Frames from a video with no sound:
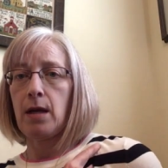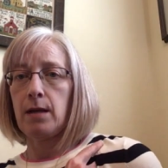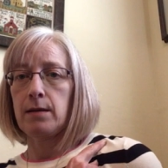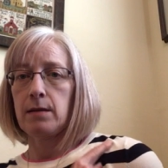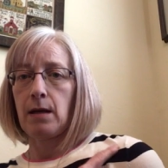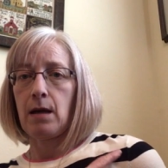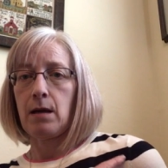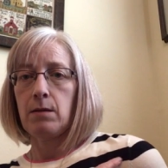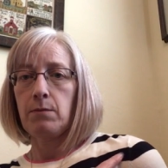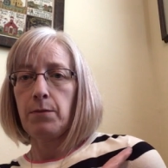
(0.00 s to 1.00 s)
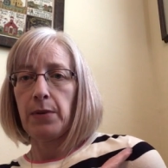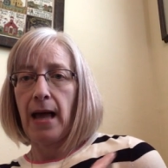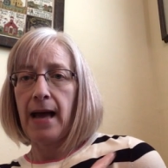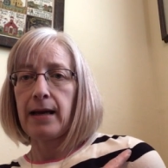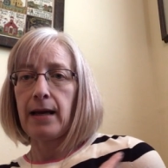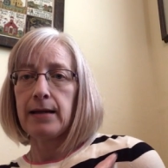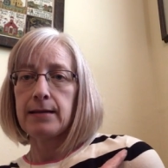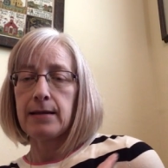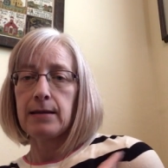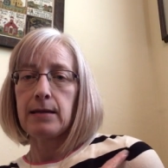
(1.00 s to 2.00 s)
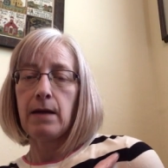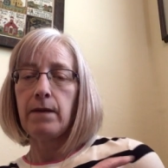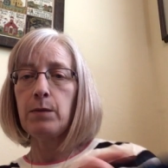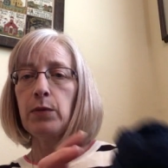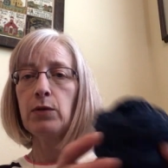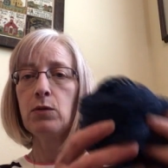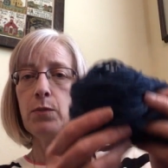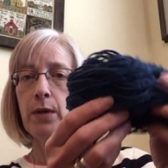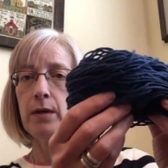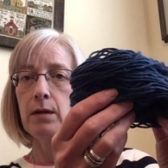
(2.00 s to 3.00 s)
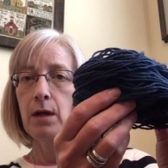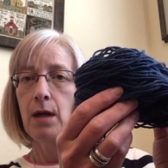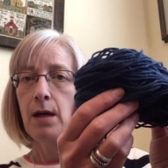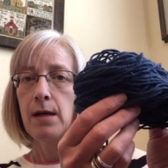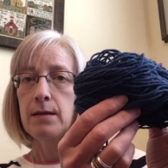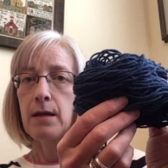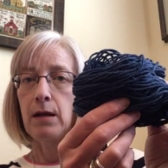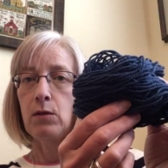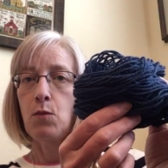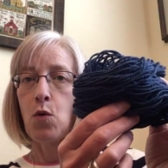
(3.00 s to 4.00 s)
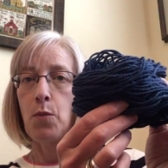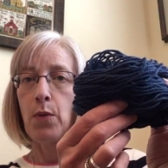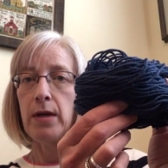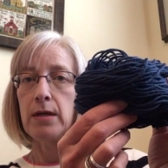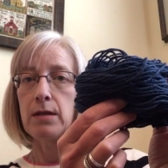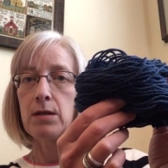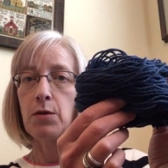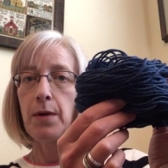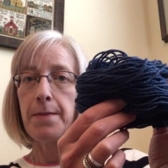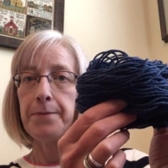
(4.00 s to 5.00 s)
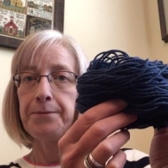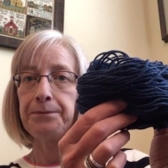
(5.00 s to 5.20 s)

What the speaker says: as like black as this navy blue, but it's got a little more brightness to it.